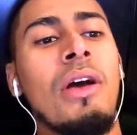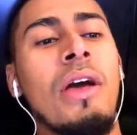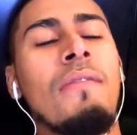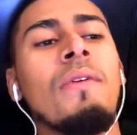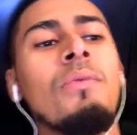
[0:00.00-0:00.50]

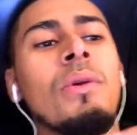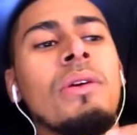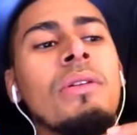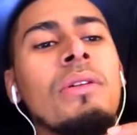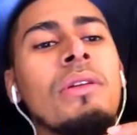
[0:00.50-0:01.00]

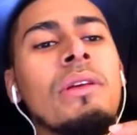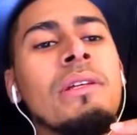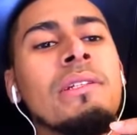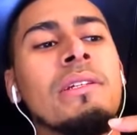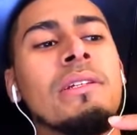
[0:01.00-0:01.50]
Everyone
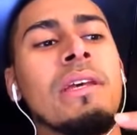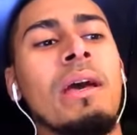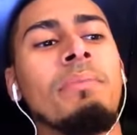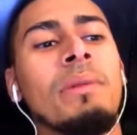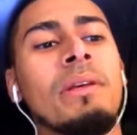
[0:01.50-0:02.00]
is a
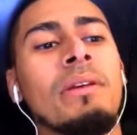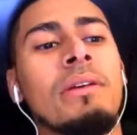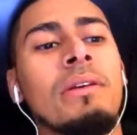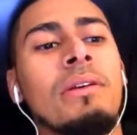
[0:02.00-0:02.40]
skeptic,